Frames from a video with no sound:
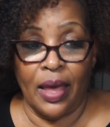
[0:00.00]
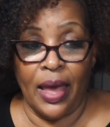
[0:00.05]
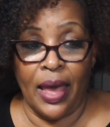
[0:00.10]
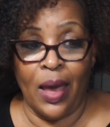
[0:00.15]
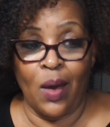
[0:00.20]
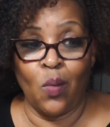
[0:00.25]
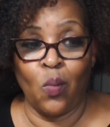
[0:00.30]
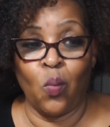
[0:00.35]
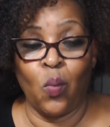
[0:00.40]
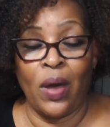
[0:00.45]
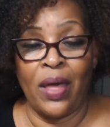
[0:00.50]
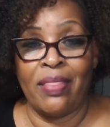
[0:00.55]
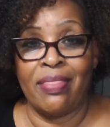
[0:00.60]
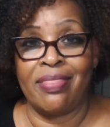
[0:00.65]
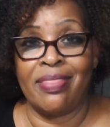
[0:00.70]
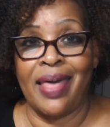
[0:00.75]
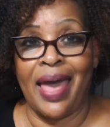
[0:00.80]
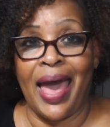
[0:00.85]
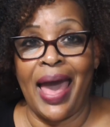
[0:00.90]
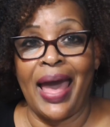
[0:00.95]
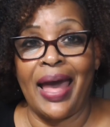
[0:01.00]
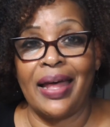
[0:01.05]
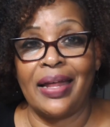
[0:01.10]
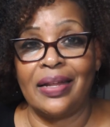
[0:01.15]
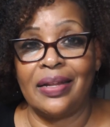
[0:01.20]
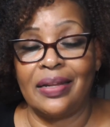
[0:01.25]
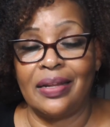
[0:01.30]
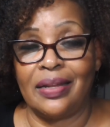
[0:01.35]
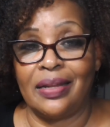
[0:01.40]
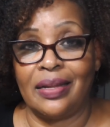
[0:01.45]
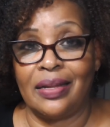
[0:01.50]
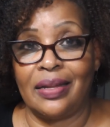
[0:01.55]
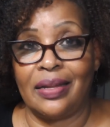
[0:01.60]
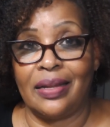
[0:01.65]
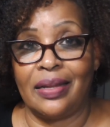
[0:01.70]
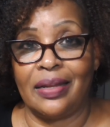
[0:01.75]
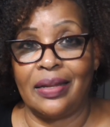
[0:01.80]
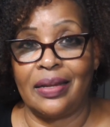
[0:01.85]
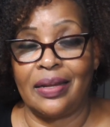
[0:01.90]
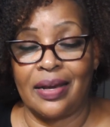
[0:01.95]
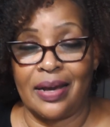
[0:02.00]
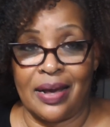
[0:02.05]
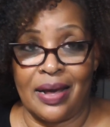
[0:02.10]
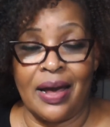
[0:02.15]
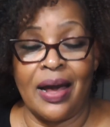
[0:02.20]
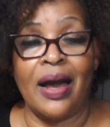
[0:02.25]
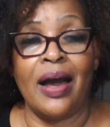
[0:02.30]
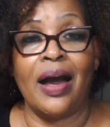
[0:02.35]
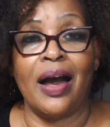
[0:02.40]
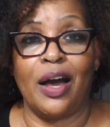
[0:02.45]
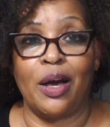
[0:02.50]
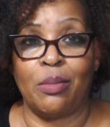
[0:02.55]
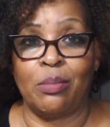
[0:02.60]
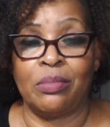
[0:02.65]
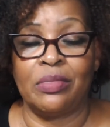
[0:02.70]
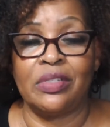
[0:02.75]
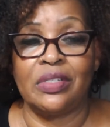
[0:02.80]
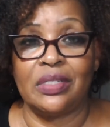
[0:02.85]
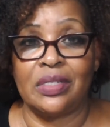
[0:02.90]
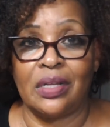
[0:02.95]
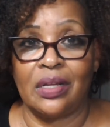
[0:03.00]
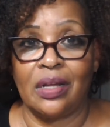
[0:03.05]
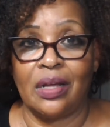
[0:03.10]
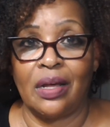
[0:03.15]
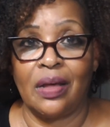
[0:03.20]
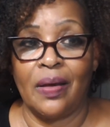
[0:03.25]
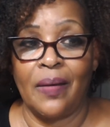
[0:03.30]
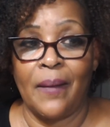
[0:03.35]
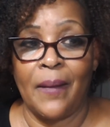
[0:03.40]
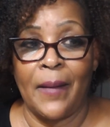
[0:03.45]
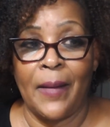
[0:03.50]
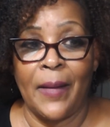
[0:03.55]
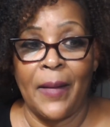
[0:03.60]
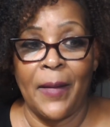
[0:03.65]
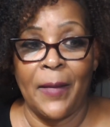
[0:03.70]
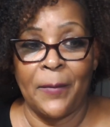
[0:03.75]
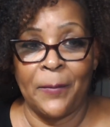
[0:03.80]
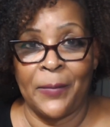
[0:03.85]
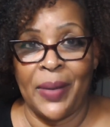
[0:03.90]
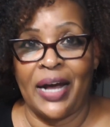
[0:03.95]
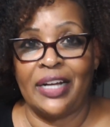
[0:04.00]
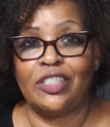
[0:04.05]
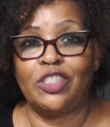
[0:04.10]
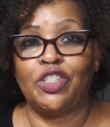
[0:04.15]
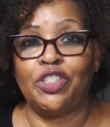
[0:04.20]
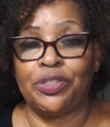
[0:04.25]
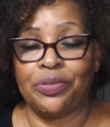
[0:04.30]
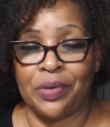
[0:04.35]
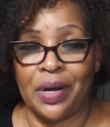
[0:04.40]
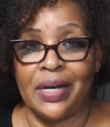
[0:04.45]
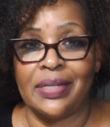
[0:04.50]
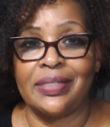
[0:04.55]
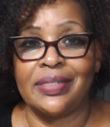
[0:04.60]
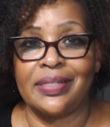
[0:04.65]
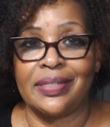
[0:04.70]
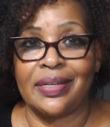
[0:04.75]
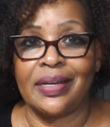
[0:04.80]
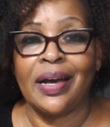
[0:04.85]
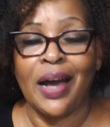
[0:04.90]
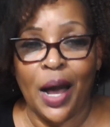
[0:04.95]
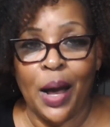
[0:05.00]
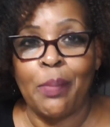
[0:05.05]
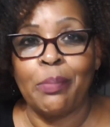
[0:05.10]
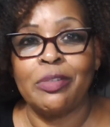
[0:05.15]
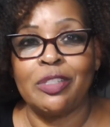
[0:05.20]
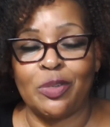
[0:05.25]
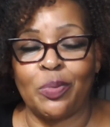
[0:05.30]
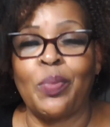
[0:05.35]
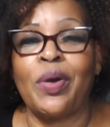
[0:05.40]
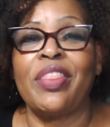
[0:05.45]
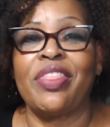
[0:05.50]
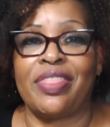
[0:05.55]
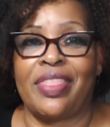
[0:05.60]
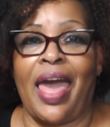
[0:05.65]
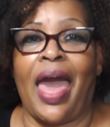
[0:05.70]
And when that comes, my trust comes with